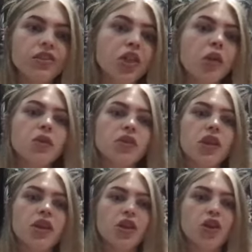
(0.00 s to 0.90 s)
So it was
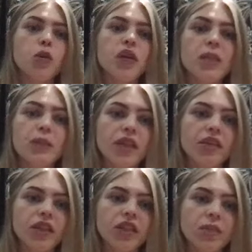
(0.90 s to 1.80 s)
a new
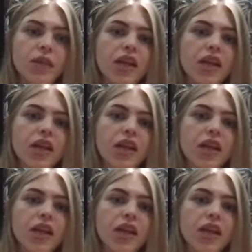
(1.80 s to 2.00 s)
experience for me.